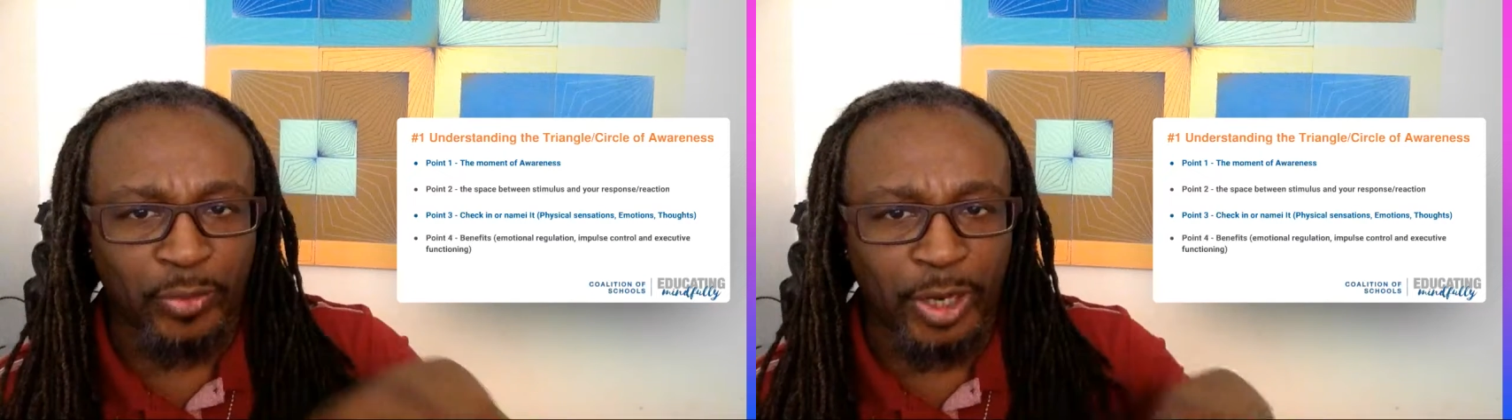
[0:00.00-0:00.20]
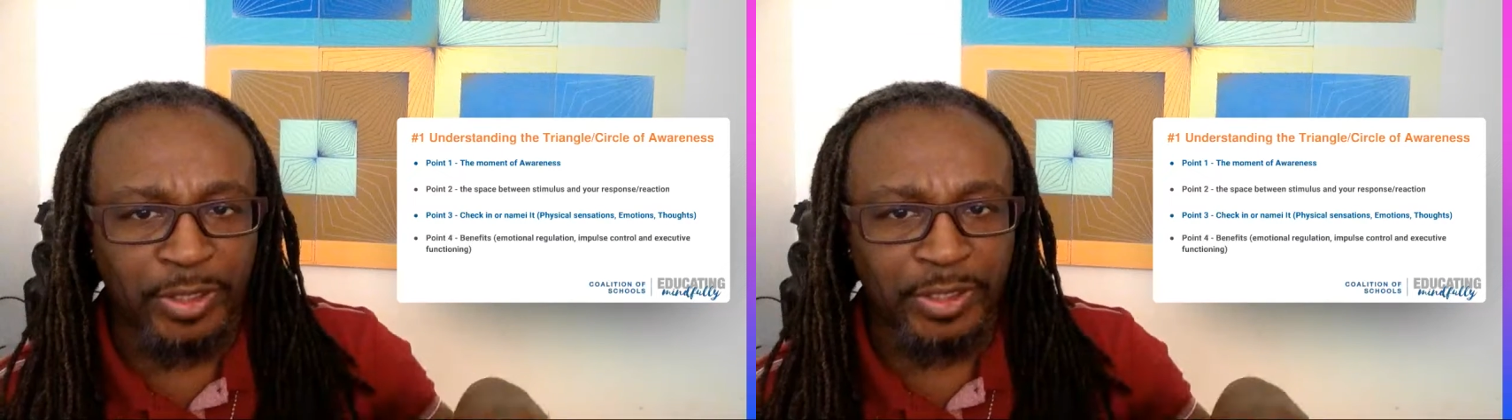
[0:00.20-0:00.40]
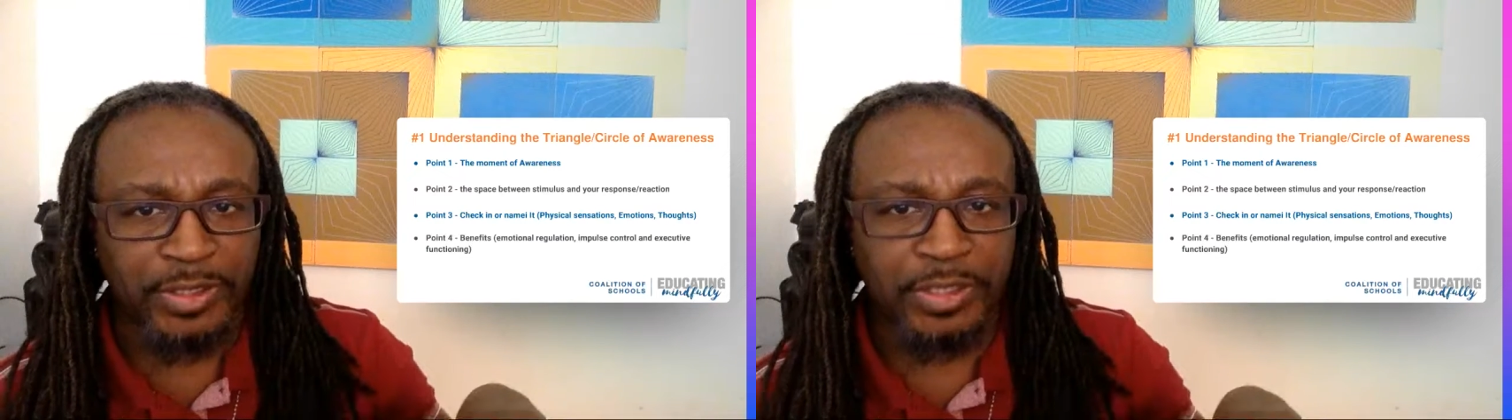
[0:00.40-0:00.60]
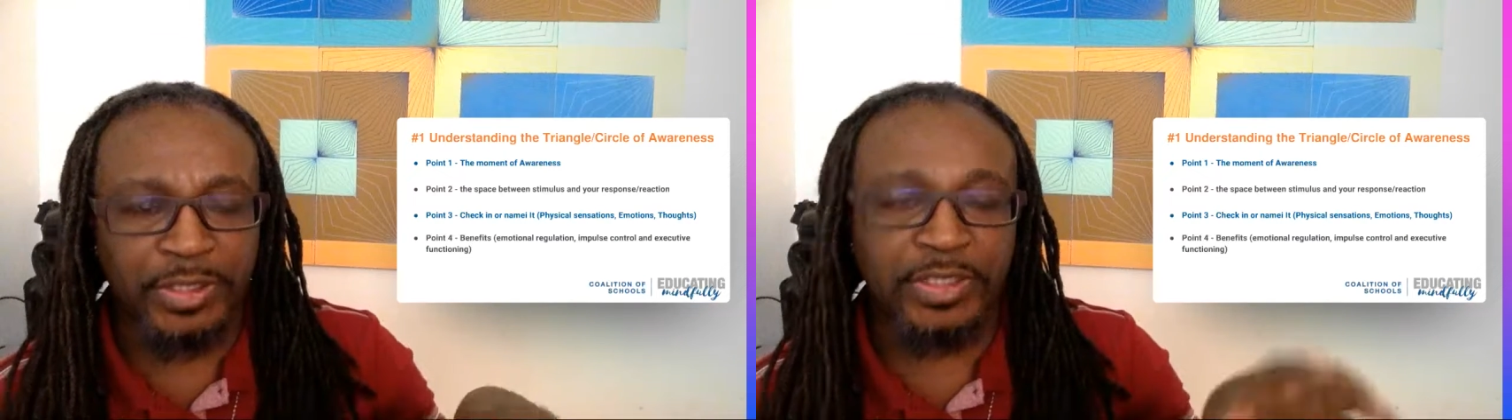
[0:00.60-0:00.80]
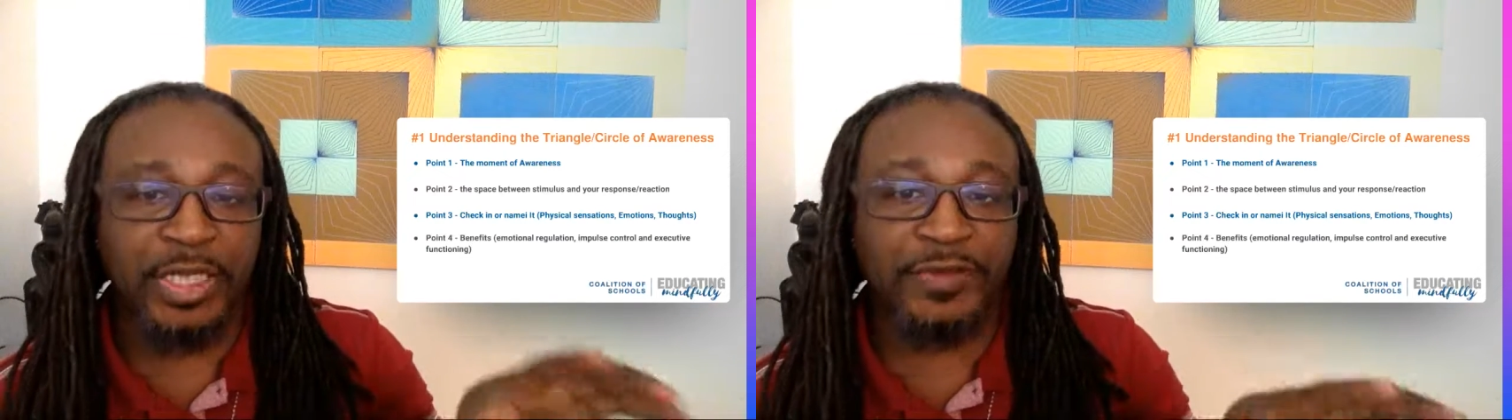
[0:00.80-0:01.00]

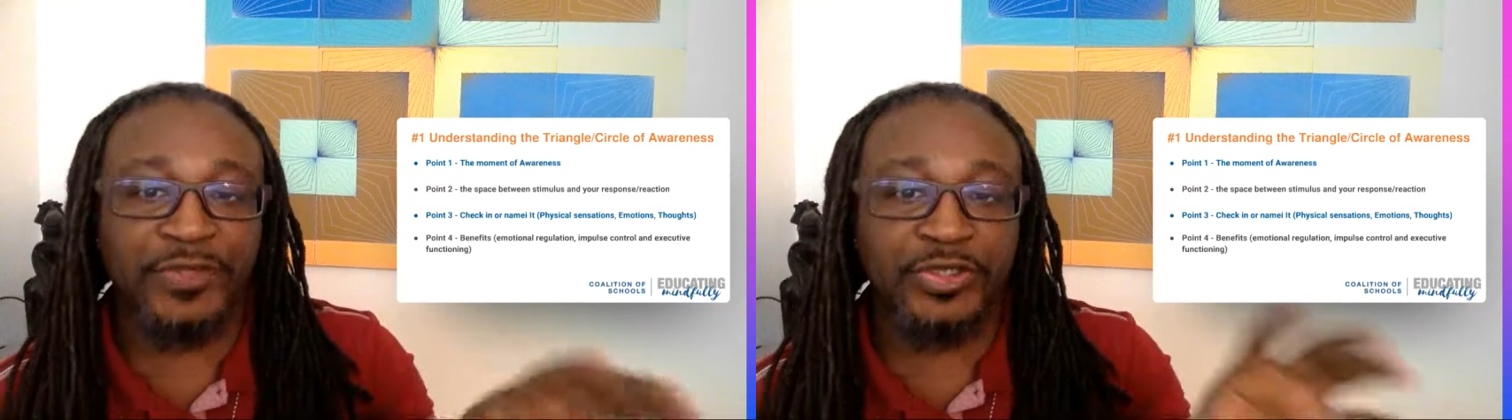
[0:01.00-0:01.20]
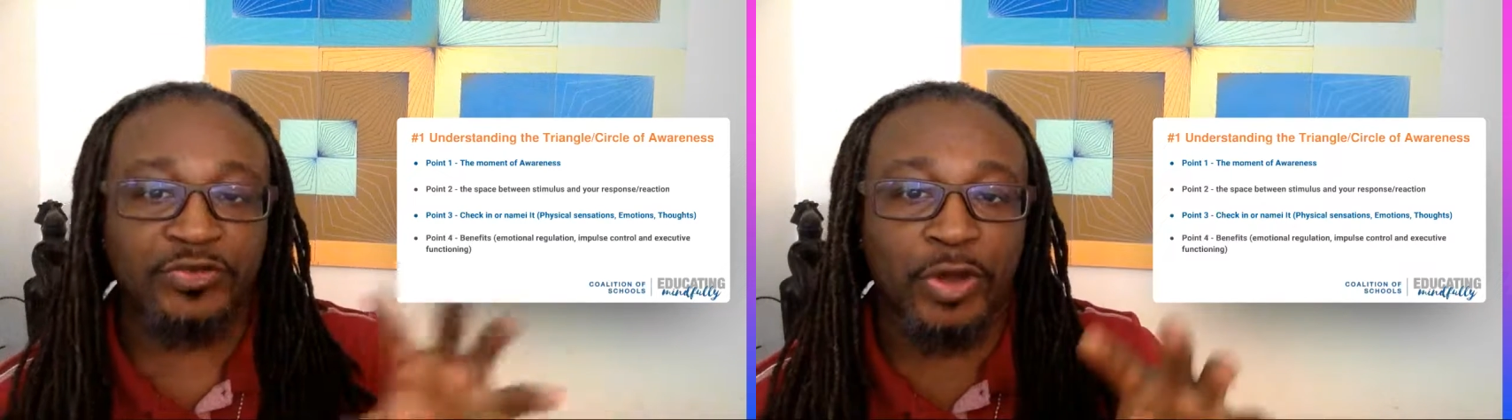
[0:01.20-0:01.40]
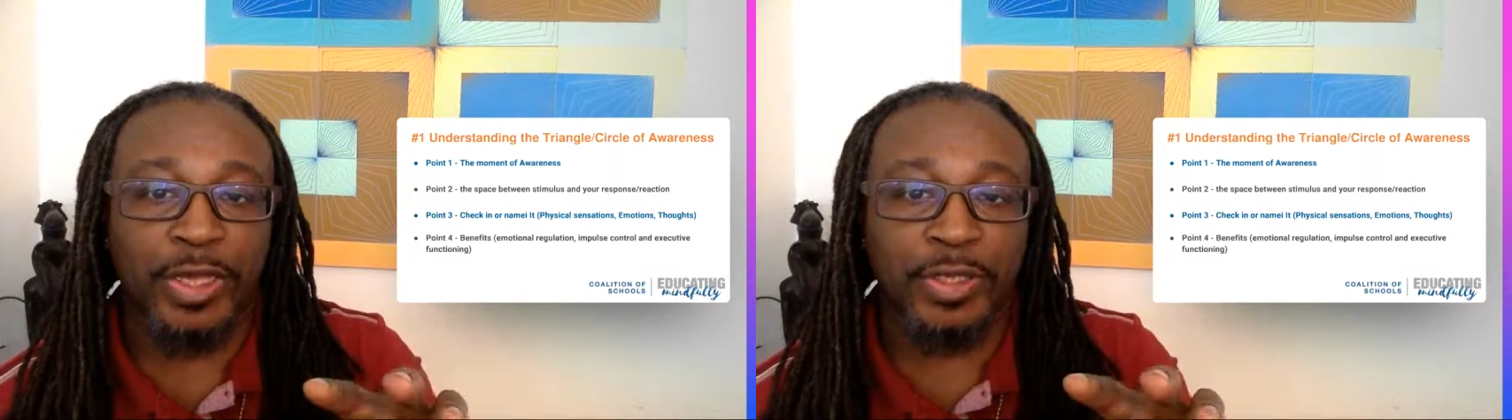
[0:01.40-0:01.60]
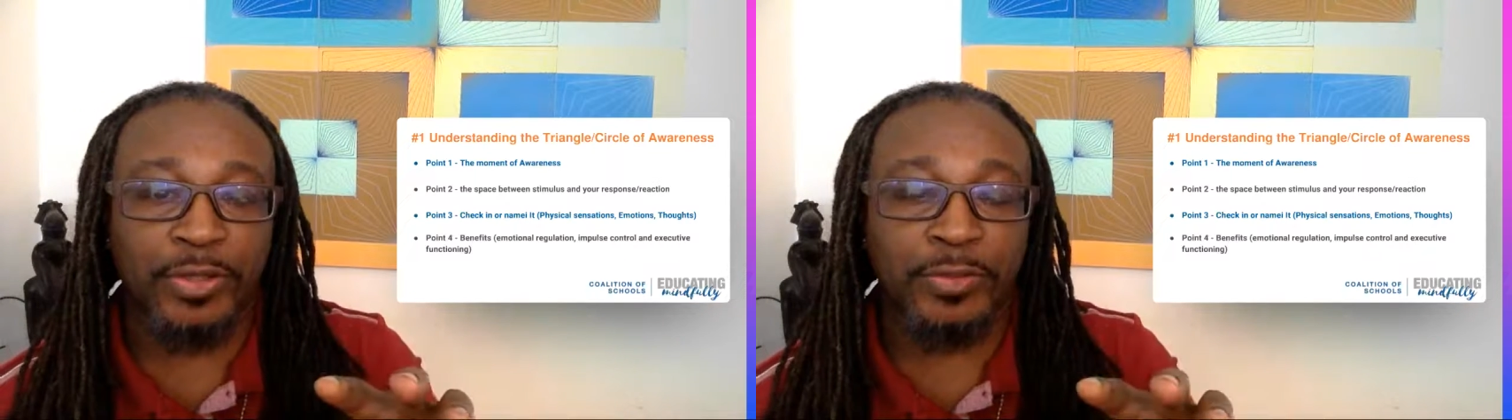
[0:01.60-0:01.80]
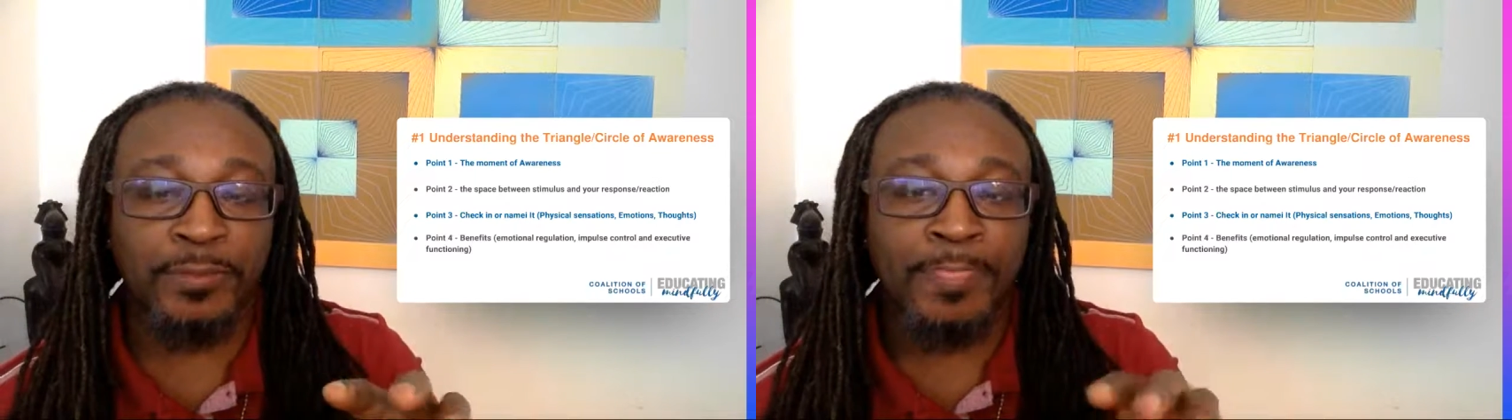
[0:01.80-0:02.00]
awareness instead of the
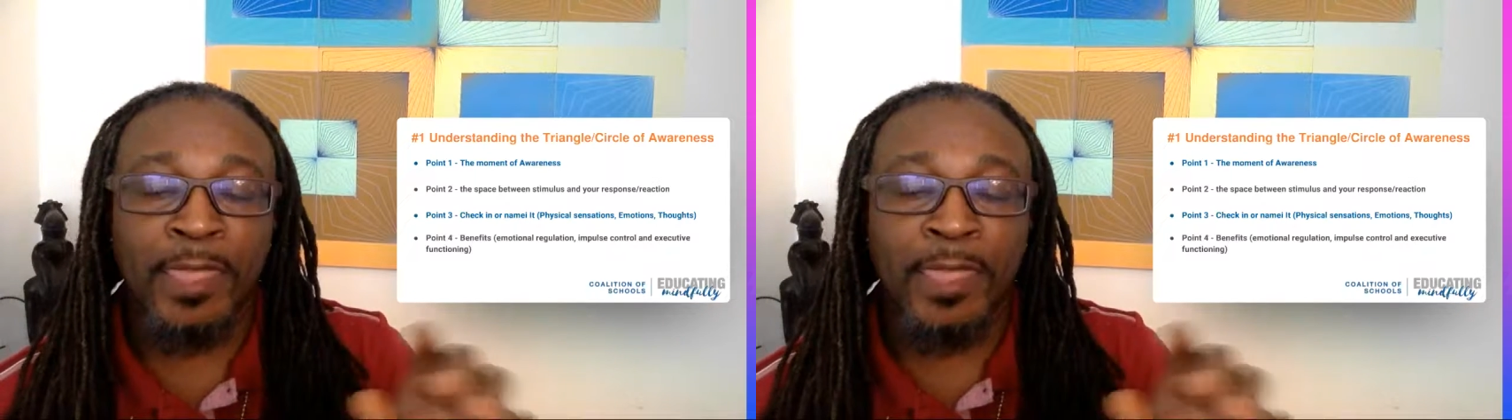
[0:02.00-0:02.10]
triangle.